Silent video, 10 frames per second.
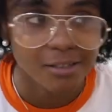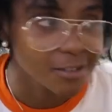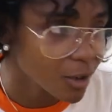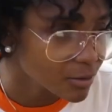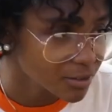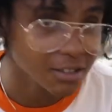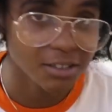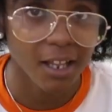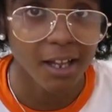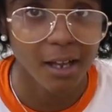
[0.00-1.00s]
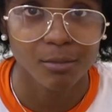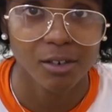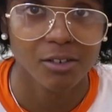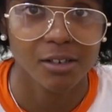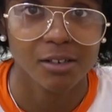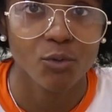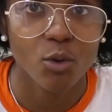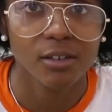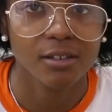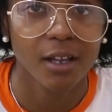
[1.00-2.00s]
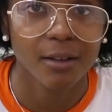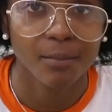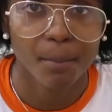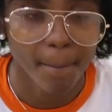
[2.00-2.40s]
Don't touch it like how I'm touching this, of course not.